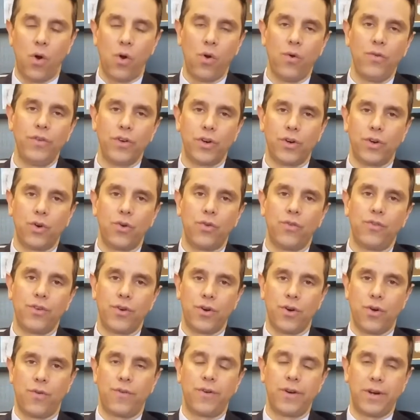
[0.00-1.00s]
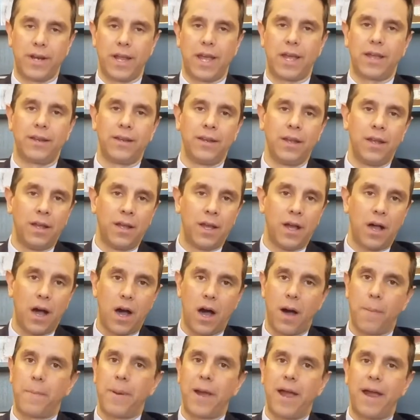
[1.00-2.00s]
over and over and over again
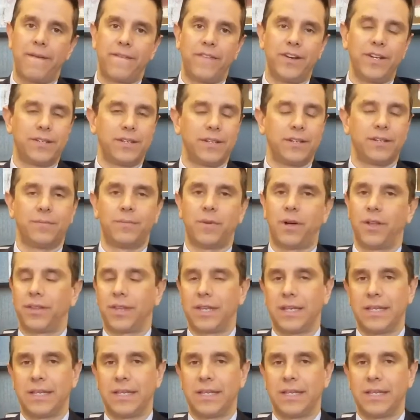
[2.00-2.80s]
up every single month.